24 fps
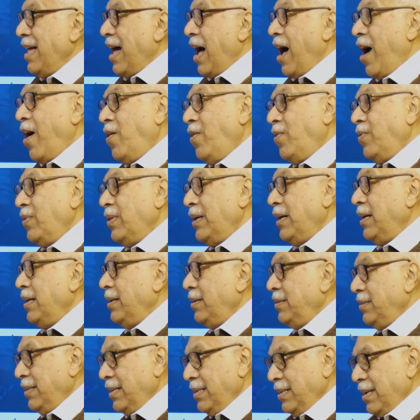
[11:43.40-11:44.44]

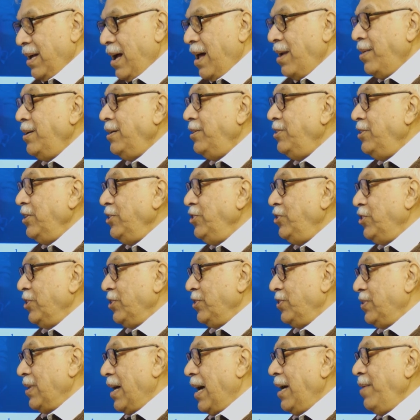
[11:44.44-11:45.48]
How then 100
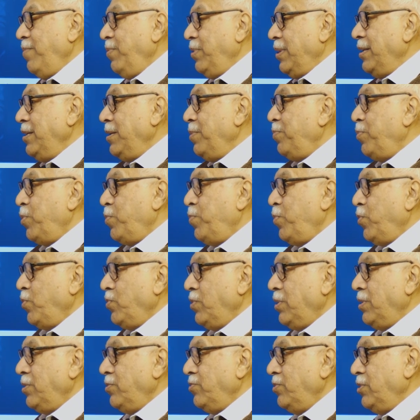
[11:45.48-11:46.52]
teachers, I have sent a
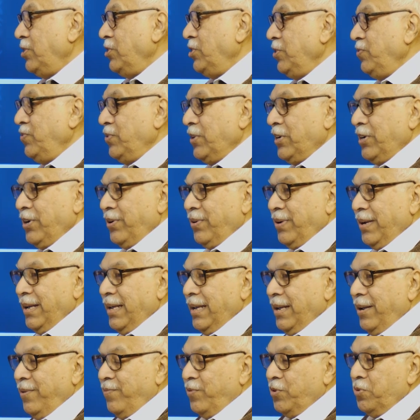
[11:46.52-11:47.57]
proposal to the chief secretary.
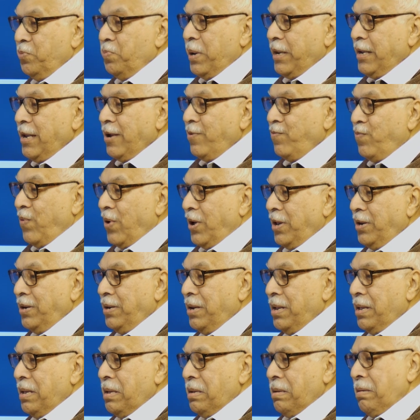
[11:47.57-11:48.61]
He was making fun.
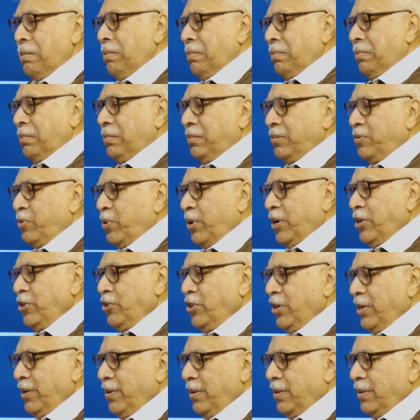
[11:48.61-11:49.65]
Oh,
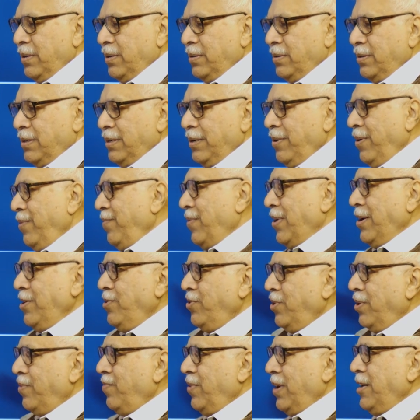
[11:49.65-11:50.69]
Quraishi, he
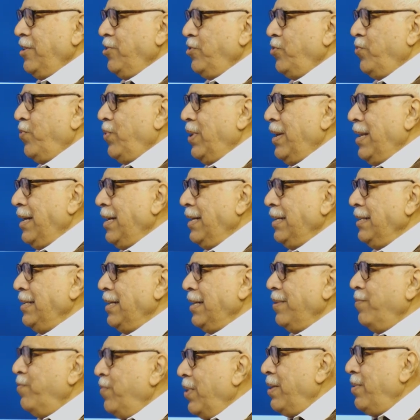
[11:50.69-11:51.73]
went village to village,
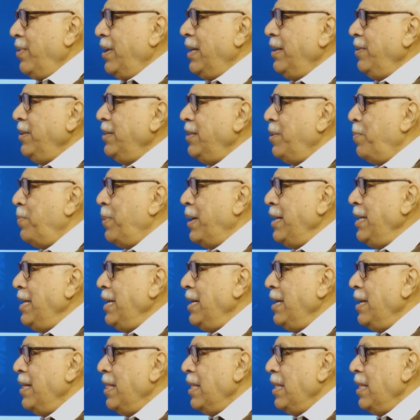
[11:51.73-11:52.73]
and where is the money?